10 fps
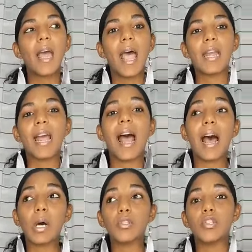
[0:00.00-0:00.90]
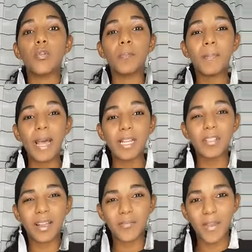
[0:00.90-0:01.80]
and how to manage
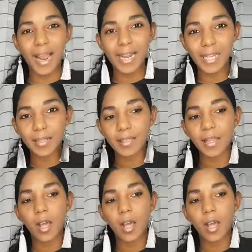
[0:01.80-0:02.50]
that balance